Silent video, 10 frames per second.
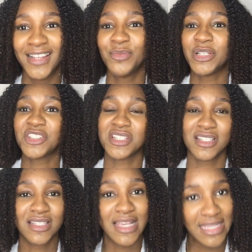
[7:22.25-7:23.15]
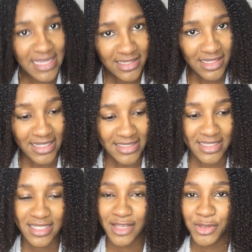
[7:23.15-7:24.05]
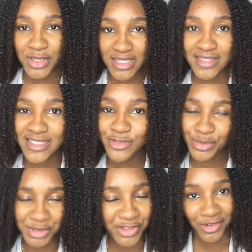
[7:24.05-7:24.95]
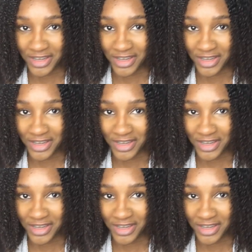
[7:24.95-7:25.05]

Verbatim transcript: But just to say yes guys, that's how you easily remove